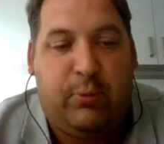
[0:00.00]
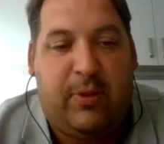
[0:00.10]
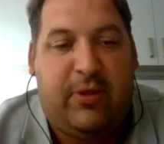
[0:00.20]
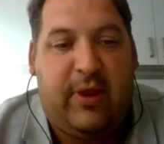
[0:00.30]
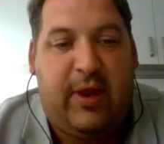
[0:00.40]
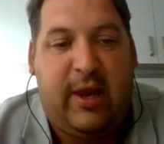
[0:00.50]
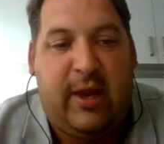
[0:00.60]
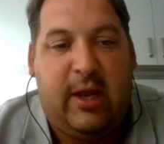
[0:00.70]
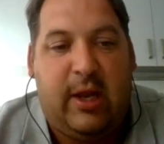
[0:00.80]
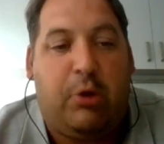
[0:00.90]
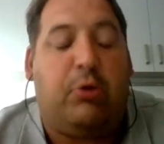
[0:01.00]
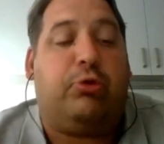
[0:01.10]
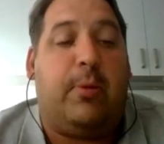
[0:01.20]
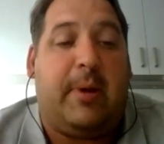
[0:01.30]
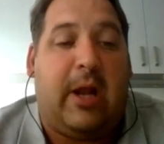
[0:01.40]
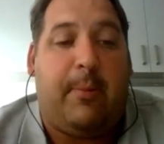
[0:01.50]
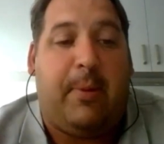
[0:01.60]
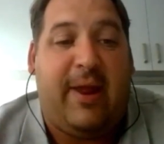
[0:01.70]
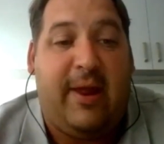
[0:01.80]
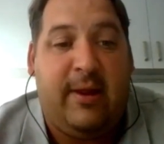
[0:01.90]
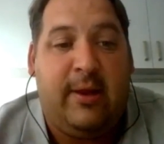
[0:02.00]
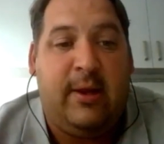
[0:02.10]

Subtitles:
with the local swimming club here,